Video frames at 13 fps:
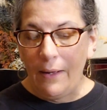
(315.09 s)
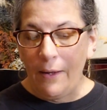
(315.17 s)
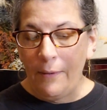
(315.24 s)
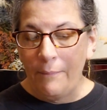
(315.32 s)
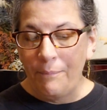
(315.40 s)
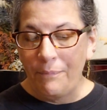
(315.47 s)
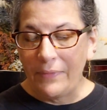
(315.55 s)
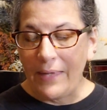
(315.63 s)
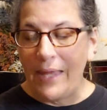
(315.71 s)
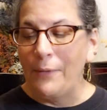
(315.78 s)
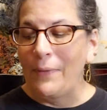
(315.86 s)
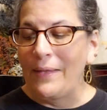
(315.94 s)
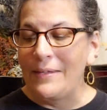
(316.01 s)

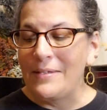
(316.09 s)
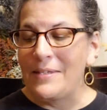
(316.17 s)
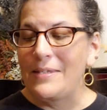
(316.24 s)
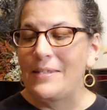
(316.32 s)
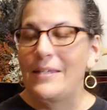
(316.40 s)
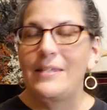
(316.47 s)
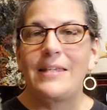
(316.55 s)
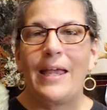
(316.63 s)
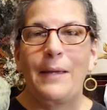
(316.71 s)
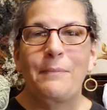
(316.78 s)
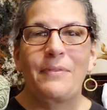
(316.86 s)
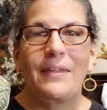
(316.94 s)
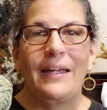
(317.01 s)
Anyway, this is the
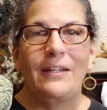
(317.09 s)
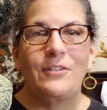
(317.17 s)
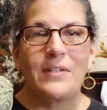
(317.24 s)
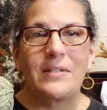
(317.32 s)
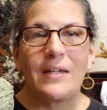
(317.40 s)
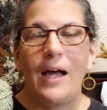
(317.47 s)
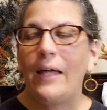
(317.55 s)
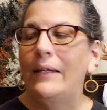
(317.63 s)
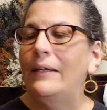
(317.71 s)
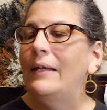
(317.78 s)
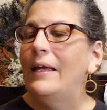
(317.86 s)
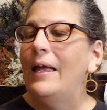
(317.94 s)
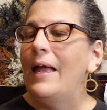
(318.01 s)
same thing, just
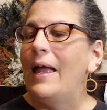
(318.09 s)
cotton,